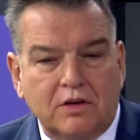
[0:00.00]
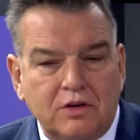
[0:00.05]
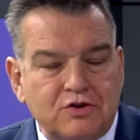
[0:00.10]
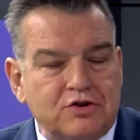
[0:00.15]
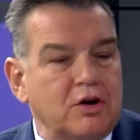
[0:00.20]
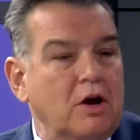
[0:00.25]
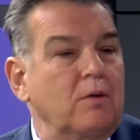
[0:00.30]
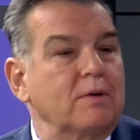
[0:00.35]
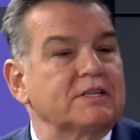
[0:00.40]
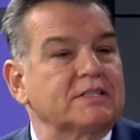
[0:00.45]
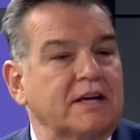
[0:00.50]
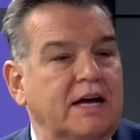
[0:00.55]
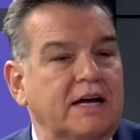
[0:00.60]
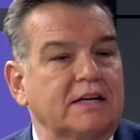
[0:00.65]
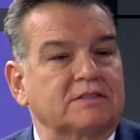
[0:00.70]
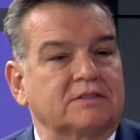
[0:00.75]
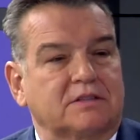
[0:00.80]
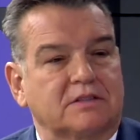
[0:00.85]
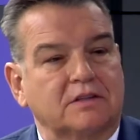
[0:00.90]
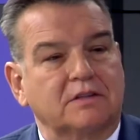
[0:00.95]
you should always
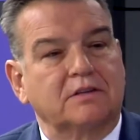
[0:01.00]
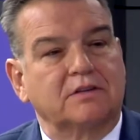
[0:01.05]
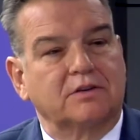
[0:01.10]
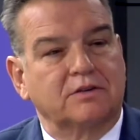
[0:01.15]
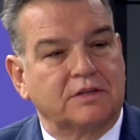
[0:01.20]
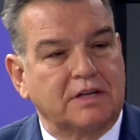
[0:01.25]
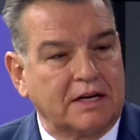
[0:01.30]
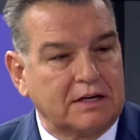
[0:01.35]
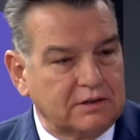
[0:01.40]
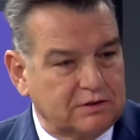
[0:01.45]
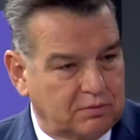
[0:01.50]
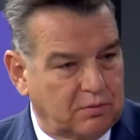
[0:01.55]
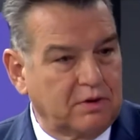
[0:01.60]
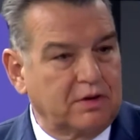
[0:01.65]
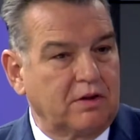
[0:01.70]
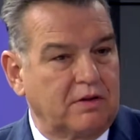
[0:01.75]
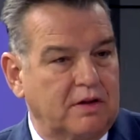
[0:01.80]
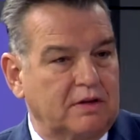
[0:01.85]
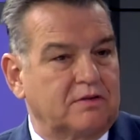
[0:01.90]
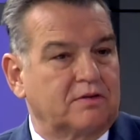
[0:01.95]
ask your dentist
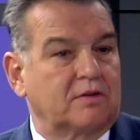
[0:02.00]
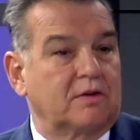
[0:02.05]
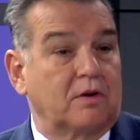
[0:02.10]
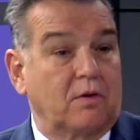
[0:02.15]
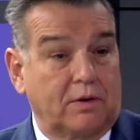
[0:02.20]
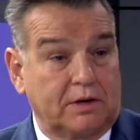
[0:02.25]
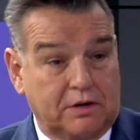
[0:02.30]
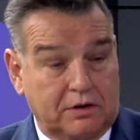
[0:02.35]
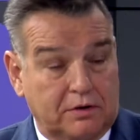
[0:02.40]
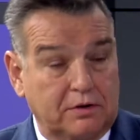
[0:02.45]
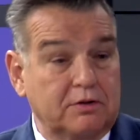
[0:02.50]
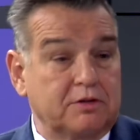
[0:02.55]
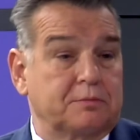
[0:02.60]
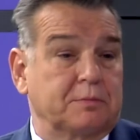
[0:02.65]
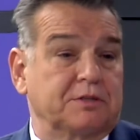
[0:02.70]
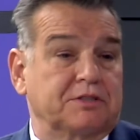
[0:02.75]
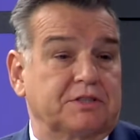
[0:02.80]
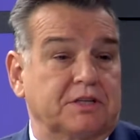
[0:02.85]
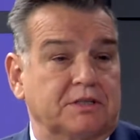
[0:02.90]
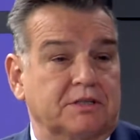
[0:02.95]
that's going to do this
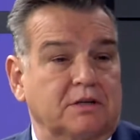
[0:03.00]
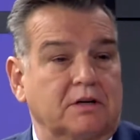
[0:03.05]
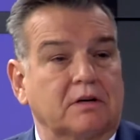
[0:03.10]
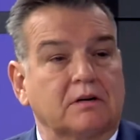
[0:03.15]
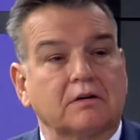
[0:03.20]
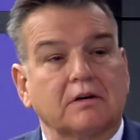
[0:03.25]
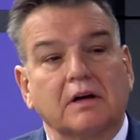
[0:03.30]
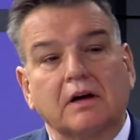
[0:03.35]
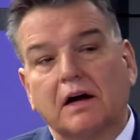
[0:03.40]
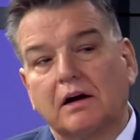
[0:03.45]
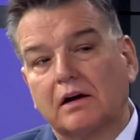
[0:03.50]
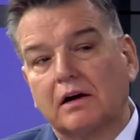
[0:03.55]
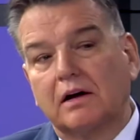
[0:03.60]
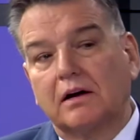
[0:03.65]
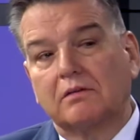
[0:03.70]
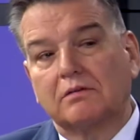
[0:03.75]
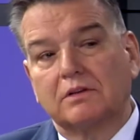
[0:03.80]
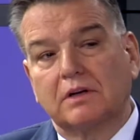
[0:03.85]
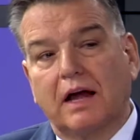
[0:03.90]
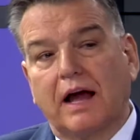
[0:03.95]
procedure.
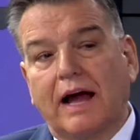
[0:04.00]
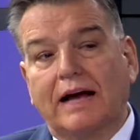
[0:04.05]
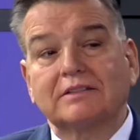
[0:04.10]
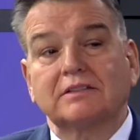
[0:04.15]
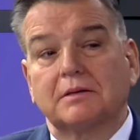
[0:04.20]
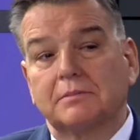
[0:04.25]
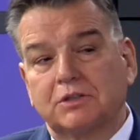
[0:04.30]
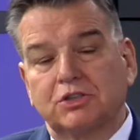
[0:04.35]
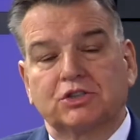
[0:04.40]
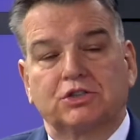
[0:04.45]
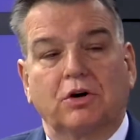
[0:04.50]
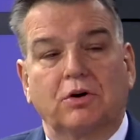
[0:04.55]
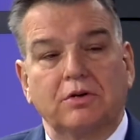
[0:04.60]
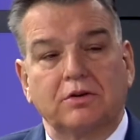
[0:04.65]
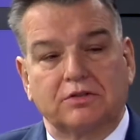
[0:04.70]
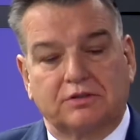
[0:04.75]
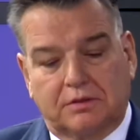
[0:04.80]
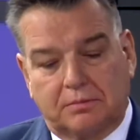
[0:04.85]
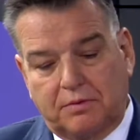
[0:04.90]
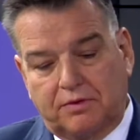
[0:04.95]
Ask them to show
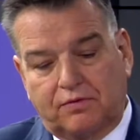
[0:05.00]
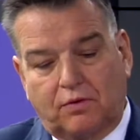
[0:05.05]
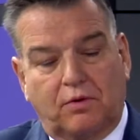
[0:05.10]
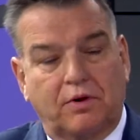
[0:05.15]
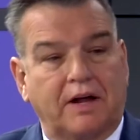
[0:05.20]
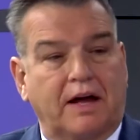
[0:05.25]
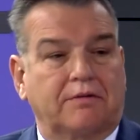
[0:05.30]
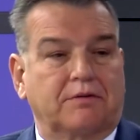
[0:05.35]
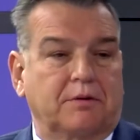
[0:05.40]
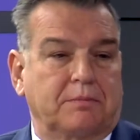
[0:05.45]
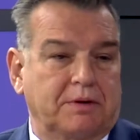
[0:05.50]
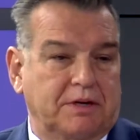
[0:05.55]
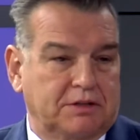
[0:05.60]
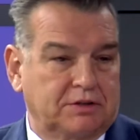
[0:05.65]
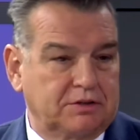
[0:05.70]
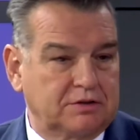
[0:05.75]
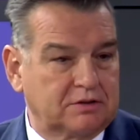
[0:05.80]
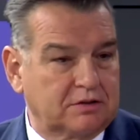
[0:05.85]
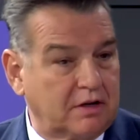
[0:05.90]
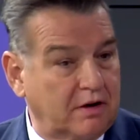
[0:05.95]
you some before and after
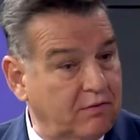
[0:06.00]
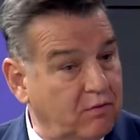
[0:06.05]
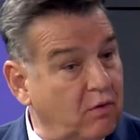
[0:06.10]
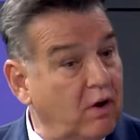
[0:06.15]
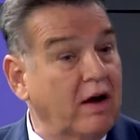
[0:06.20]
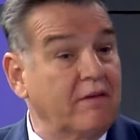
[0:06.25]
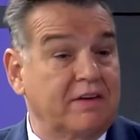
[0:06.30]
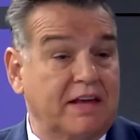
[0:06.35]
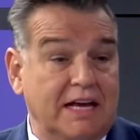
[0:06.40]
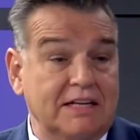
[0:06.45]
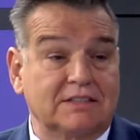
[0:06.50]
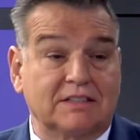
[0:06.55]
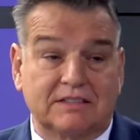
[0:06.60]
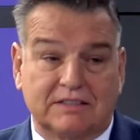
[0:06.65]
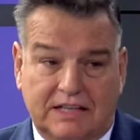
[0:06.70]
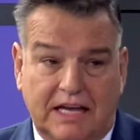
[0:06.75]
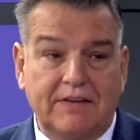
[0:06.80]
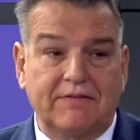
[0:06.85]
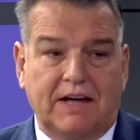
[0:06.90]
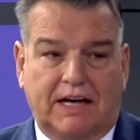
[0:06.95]
pictures of
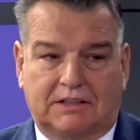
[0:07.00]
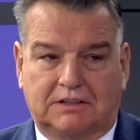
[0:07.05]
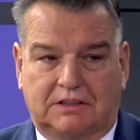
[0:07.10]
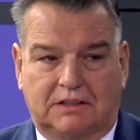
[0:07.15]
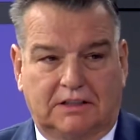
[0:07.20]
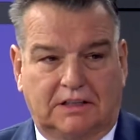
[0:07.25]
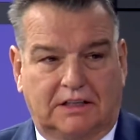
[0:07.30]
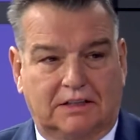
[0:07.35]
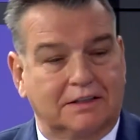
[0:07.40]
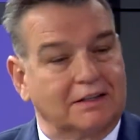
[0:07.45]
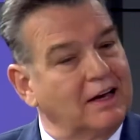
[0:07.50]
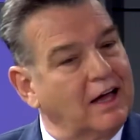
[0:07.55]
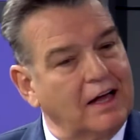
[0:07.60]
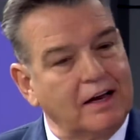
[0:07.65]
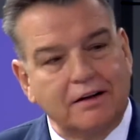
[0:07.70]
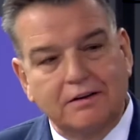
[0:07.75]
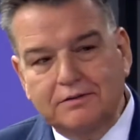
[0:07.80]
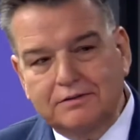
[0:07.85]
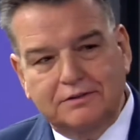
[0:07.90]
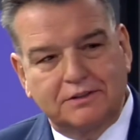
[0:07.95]
cases they've actually done,
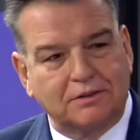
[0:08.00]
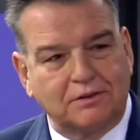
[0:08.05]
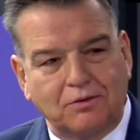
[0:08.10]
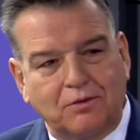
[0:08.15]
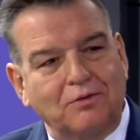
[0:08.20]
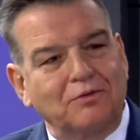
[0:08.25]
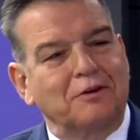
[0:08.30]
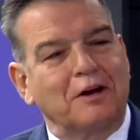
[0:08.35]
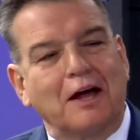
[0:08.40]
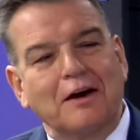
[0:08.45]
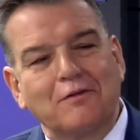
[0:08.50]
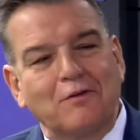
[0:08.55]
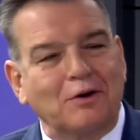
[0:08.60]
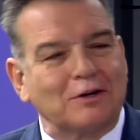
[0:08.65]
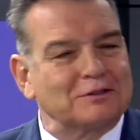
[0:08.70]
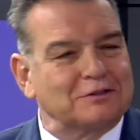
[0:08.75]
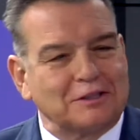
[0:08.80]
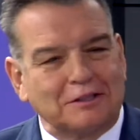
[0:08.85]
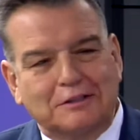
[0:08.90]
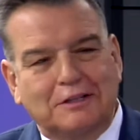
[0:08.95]
not of
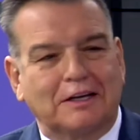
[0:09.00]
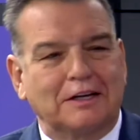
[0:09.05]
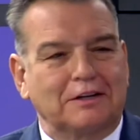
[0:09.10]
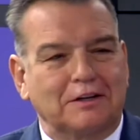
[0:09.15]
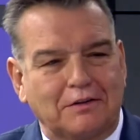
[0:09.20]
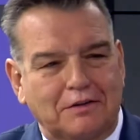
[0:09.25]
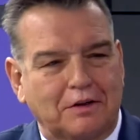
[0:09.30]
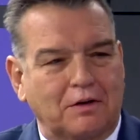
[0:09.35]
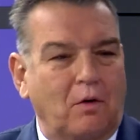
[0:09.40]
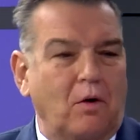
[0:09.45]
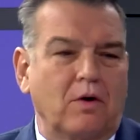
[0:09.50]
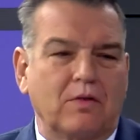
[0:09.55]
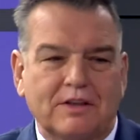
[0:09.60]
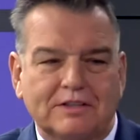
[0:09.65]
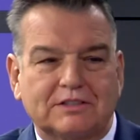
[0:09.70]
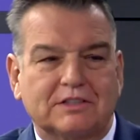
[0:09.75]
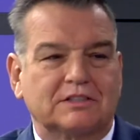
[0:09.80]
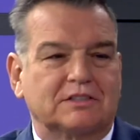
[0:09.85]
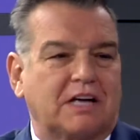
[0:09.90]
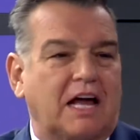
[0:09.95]
ones that
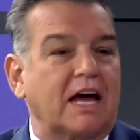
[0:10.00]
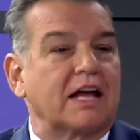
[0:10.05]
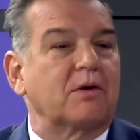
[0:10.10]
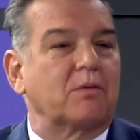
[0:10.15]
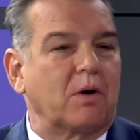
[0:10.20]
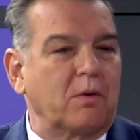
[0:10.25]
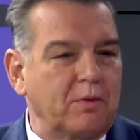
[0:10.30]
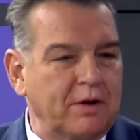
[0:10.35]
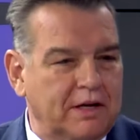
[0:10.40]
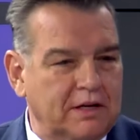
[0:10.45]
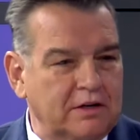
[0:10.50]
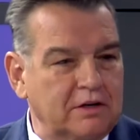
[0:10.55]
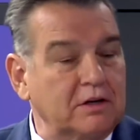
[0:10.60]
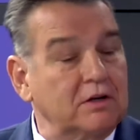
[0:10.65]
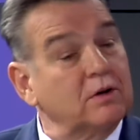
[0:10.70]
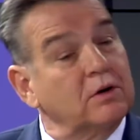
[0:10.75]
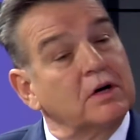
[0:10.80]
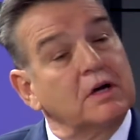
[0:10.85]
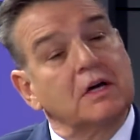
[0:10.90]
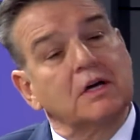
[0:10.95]
this is kind of what we can
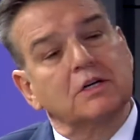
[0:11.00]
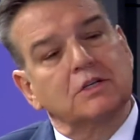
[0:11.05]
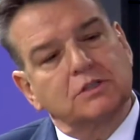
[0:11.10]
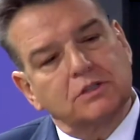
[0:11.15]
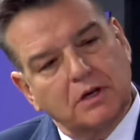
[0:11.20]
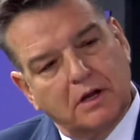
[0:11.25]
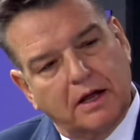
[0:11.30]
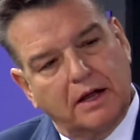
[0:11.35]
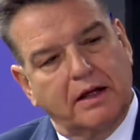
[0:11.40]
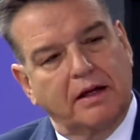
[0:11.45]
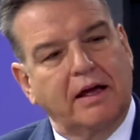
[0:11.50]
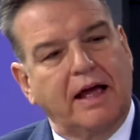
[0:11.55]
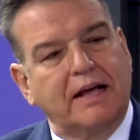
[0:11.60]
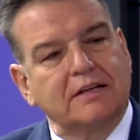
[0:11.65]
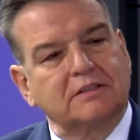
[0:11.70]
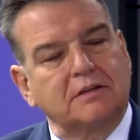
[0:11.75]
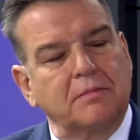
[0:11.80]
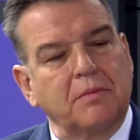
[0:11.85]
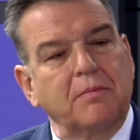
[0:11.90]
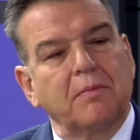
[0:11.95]
do.
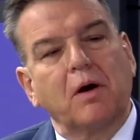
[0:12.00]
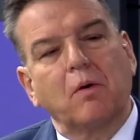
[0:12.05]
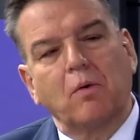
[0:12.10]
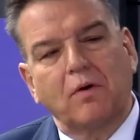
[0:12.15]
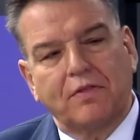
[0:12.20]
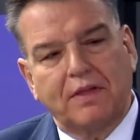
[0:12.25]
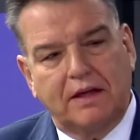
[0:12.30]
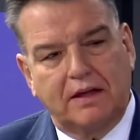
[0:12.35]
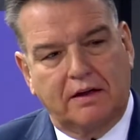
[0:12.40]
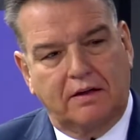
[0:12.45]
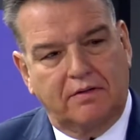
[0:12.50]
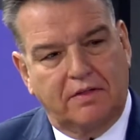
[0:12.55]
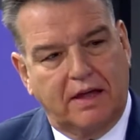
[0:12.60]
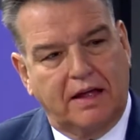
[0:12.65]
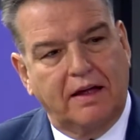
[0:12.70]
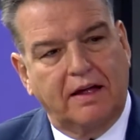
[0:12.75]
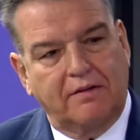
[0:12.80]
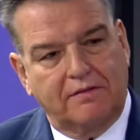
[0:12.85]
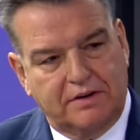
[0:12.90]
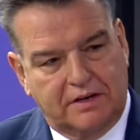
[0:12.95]
Ask them about what
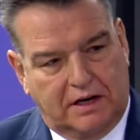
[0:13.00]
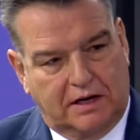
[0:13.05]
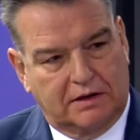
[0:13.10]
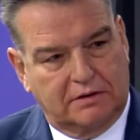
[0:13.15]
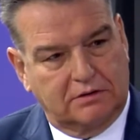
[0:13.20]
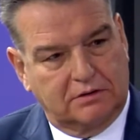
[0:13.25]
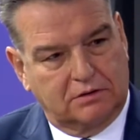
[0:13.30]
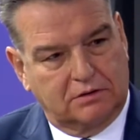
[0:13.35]
they have done.